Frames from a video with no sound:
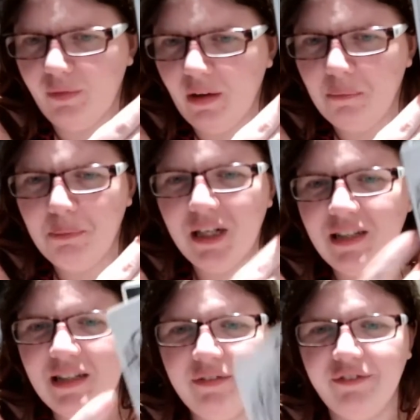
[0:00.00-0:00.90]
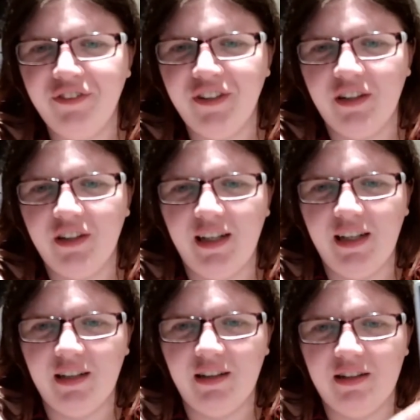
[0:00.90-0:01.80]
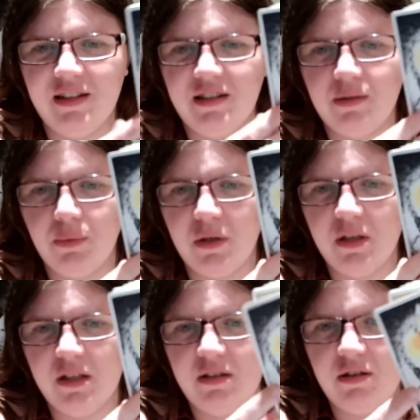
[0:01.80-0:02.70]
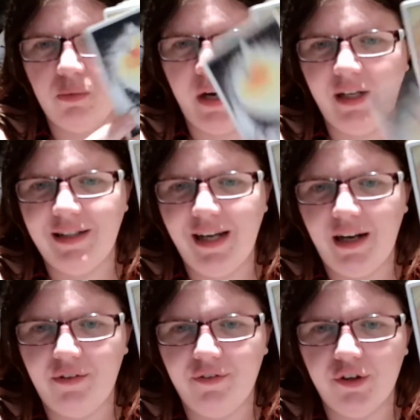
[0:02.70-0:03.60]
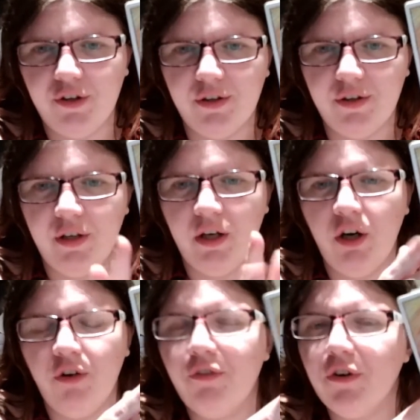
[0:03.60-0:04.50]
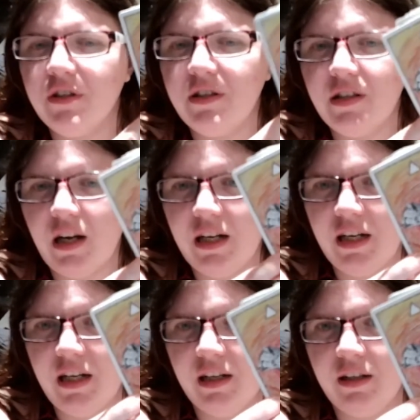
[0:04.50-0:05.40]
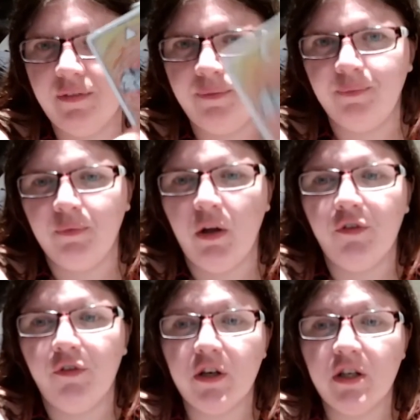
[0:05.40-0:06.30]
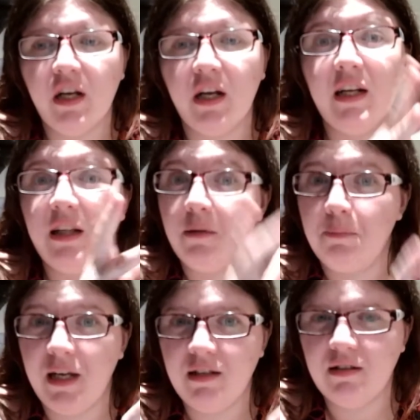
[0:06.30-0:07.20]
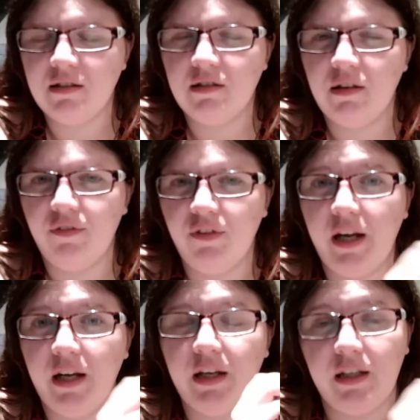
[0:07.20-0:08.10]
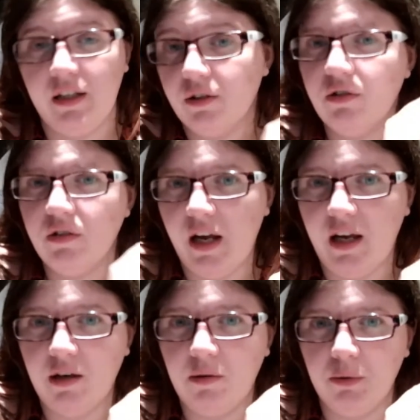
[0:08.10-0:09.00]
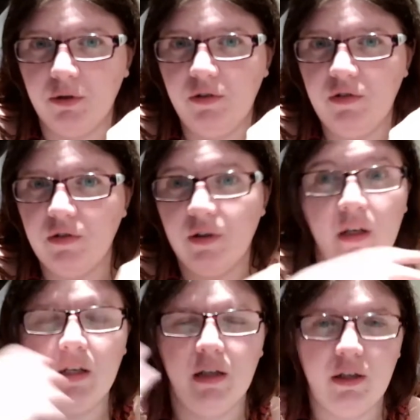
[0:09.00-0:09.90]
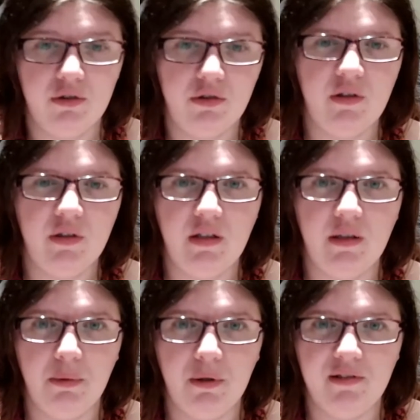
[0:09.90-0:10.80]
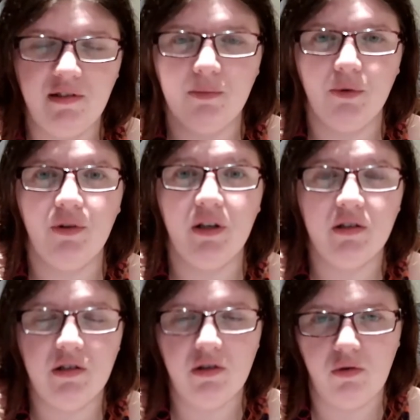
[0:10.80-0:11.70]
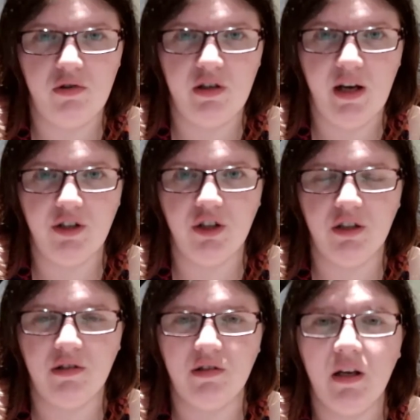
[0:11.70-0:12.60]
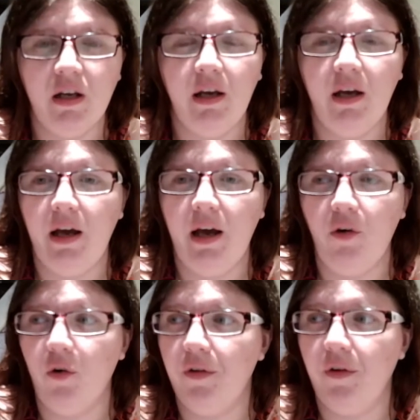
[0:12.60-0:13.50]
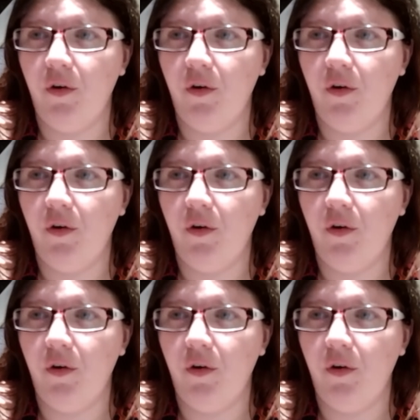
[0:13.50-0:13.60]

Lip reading: but it didn't feel like this was the right deck for studying the basics of, like, here's animals, here's the symbolism or the associations or